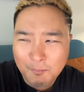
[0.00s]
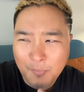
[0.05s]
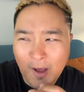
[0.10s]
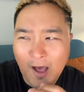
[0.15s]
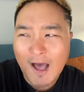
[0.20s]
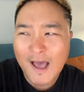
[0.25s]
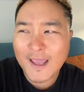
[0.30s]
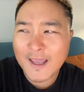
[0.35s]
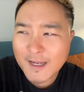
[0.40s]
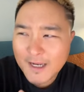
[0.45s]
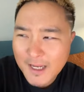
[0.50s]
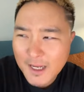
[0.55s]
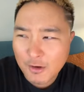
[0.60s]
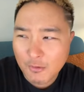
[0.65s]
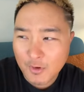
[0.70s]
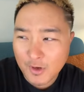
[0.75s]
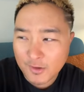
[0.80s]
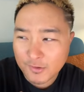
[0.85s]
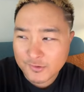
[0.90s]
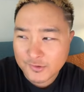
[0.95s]

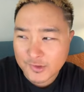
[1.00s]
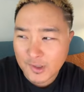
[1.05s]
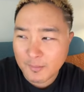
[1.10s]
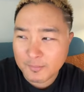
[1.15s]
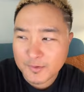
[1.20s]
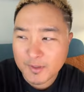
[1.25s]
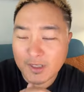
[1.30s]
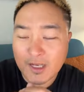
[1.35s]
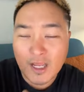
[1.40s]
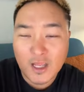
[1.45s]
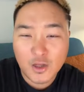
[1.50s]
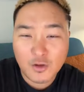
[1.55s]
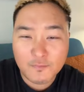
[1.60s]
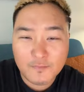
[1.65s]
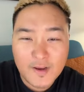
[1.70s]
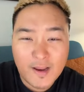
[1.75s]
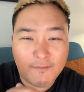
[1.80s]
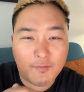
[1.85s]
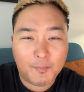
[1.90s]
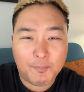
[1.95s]
pioneering something that
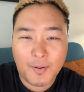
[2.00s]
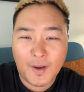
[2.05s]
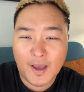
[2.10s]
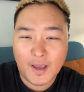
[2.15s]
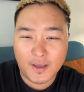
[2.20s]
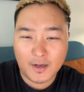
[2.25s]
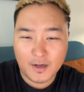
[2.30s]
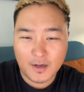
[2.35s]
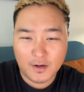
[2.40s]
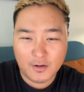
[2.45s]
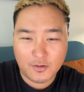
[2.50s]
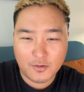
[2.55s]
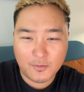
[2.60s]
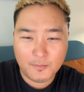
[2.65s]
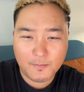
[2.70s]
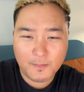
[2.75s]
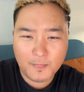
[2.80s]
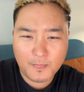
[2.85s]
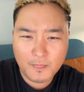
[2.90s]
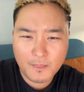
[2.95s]
you've never pioneered.